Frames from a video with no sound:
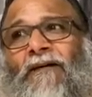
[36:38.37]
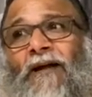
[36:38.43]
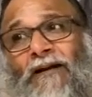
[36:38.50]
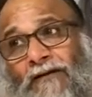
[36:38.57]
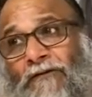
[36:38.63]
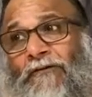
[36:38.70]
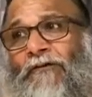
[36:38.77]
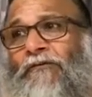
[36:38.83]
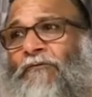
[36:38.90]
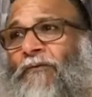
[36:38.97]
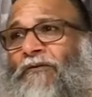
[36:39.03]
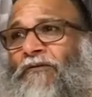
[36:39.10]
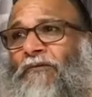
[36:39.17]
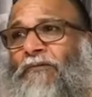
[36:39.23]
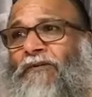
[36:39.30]
Activity is
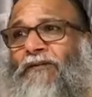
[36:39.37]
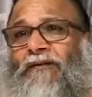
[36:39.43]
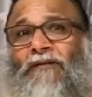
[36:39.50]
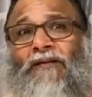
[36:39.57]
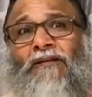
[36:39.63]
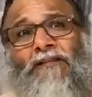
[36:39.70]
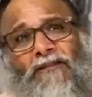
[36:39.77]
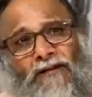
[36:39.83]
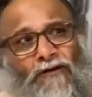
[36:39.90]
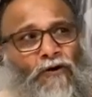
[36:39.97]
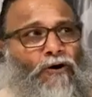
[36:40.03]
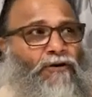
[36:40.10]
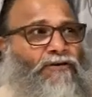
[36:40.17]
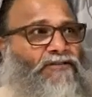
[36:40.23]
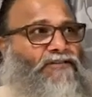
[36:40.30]
possible in the
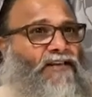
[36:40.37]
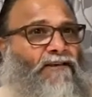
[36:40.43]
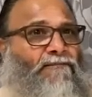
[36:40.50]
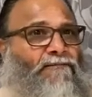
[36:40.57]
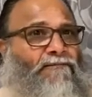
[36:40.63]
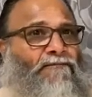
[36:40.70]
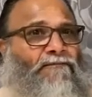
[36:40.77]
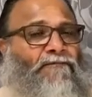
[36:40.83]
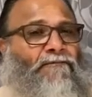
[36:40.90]
not self.